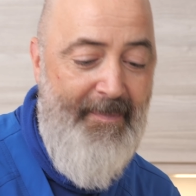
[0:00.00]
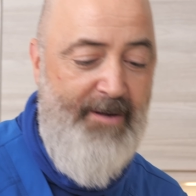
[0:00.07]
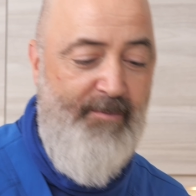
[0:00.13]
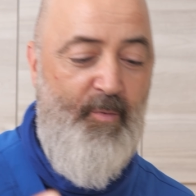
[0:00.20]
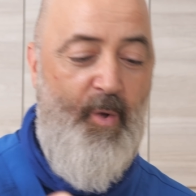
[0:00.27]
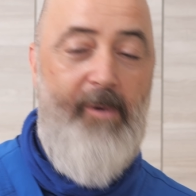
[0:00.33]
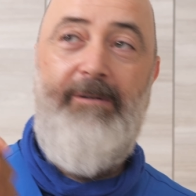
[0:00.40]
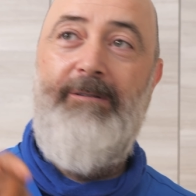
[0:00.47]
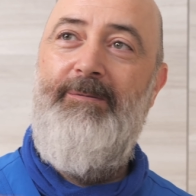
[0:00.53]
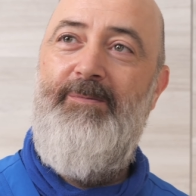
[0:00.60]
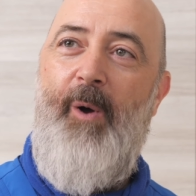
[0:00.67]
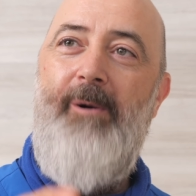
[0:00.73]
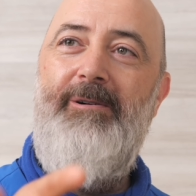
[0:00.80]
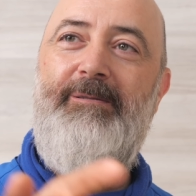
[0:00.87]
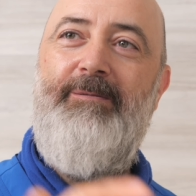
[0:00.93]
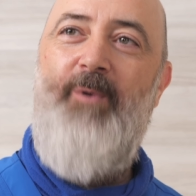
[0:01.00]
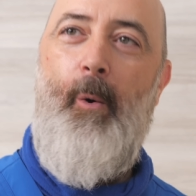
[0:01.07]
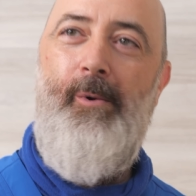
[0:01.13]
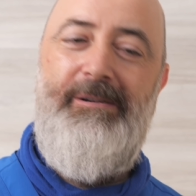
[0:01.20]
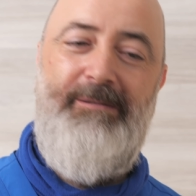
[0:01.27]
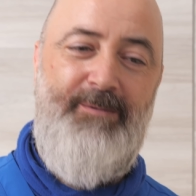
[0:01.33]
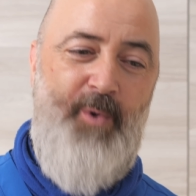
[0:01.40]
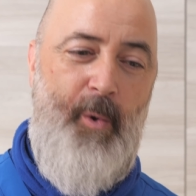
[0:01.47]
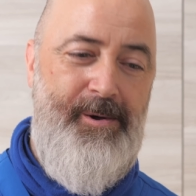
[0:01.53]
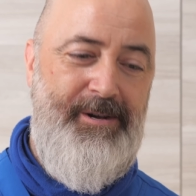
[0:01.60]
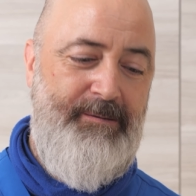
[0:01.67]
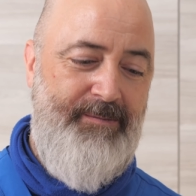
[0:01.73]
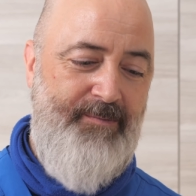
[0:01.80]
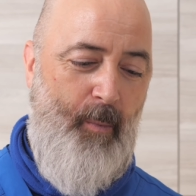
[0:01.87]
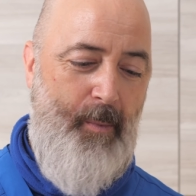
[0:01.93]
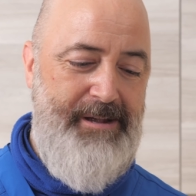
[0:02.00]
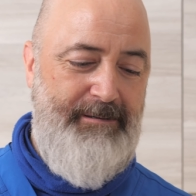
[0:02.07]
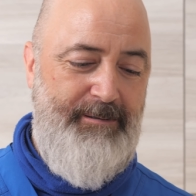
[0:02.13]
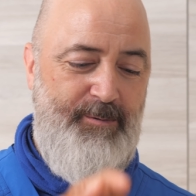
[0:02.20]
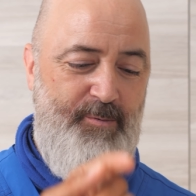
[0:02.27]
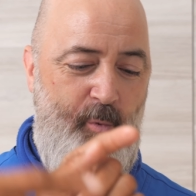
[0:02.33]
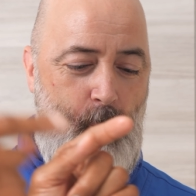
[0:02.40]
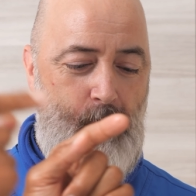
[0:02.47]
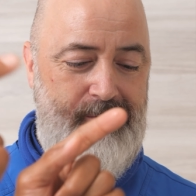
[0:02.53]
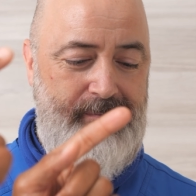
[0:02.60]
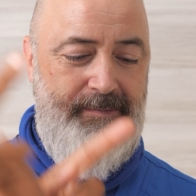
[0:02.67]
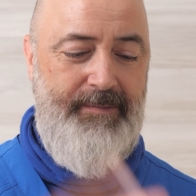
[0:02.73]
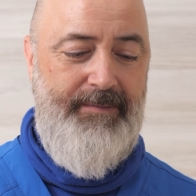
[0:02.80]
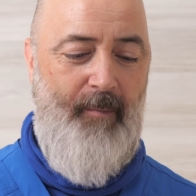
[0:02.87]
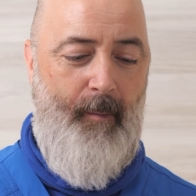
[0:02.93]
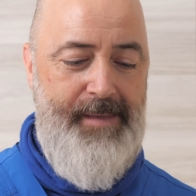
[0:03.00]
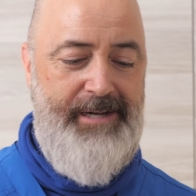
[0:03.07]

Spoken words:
remember, you guys are witnesses. Some of